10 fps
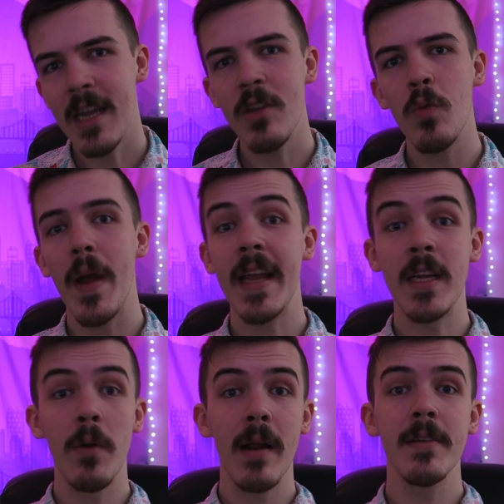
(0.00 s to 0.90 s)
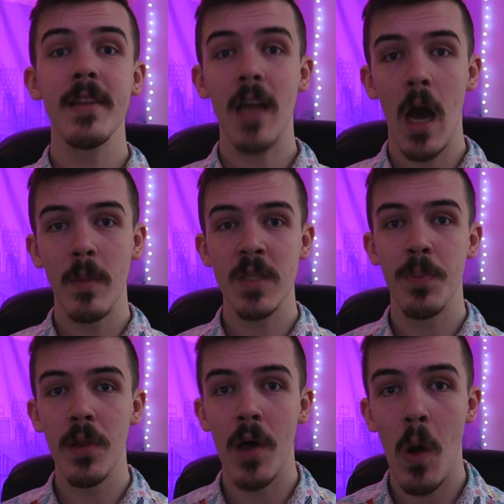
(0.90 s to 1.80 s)
Either way, go down to the comments
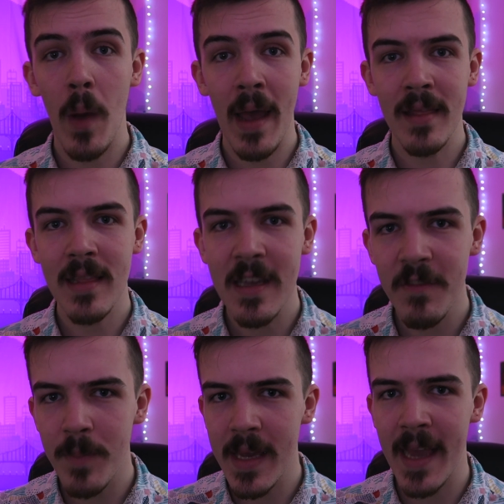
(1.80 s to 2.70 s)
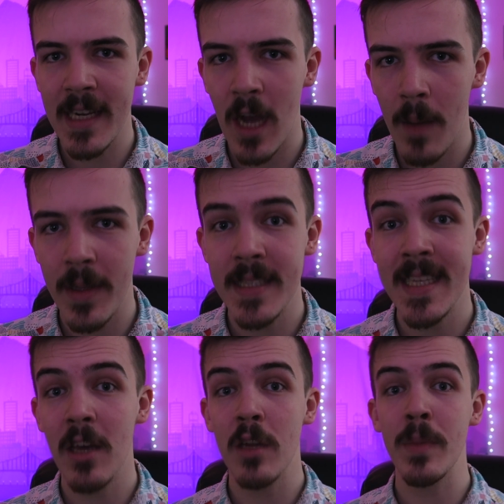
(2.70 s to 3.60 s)
below and leave me a comment
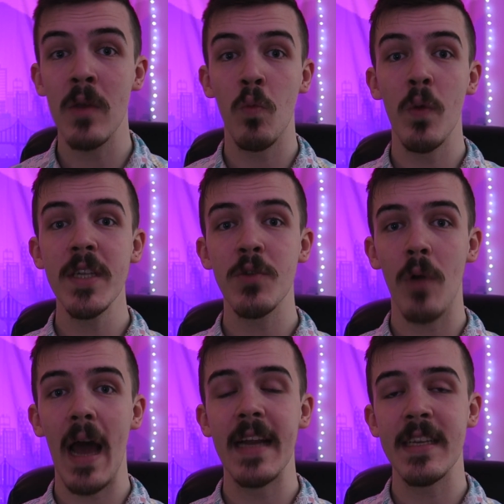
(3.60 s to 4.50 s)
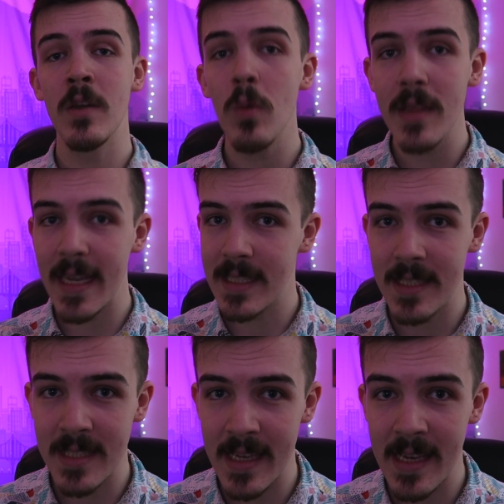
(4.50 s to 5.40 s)
telling me which ride you would like to
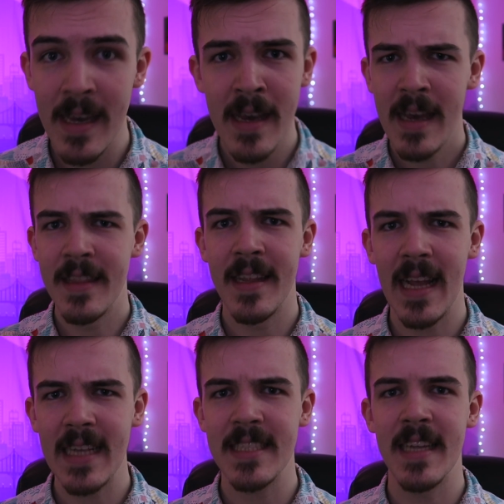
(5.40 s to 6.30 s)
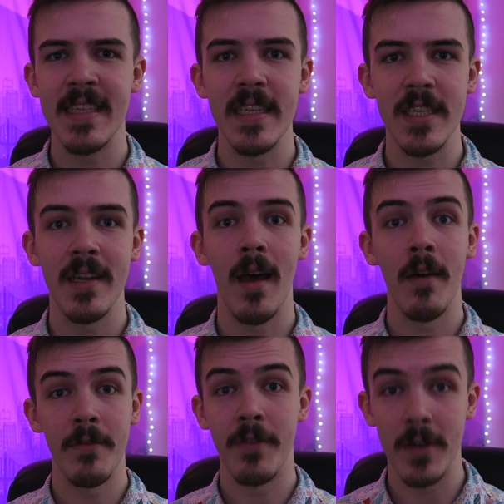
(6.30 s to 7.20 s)
see in the next edition
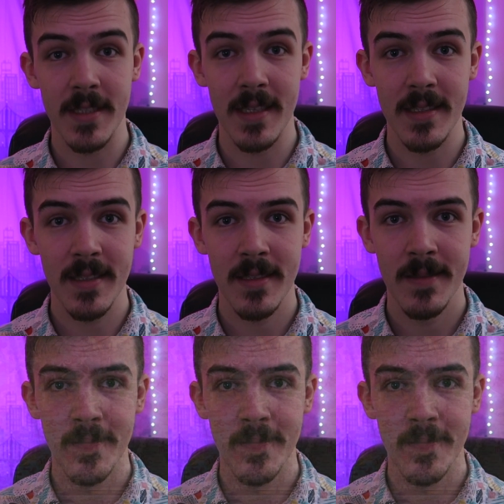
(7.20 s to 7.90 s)
of Versus.